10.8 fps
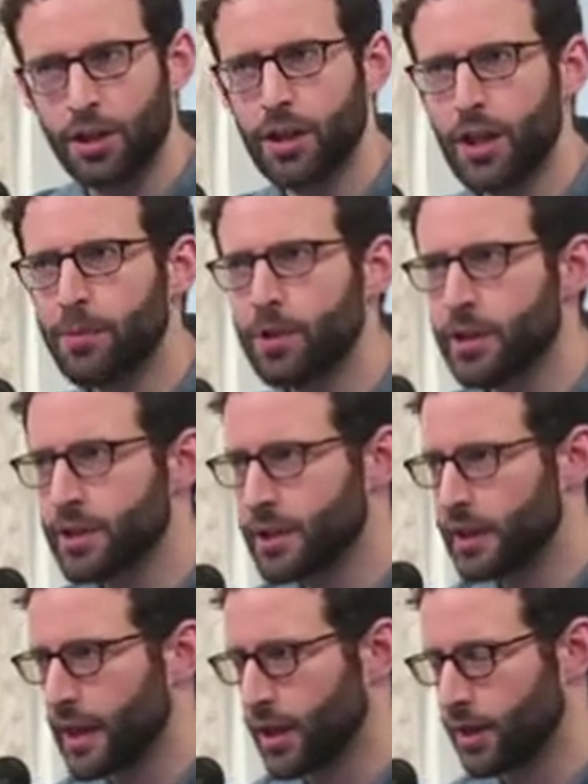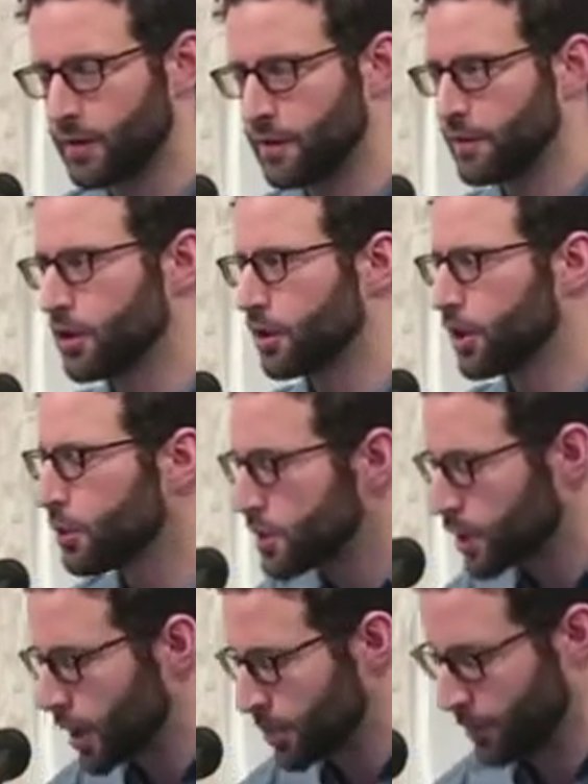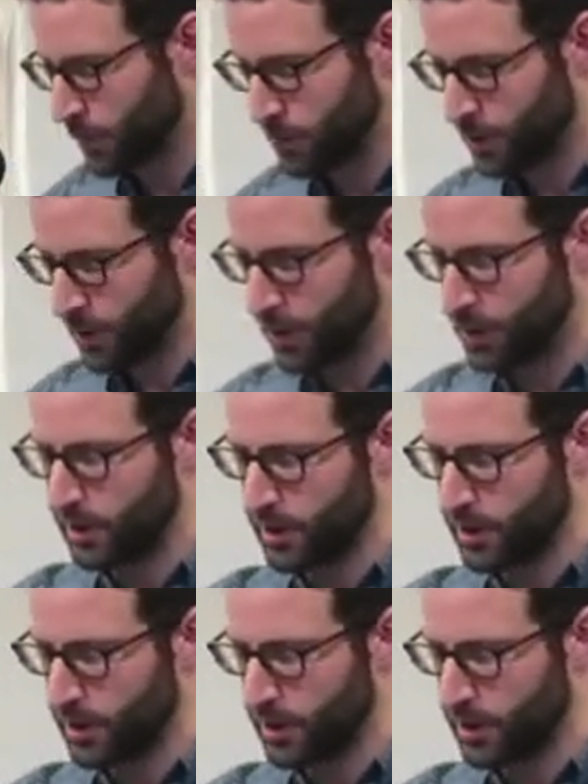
The neighborhoods that have the lowest carbon footprint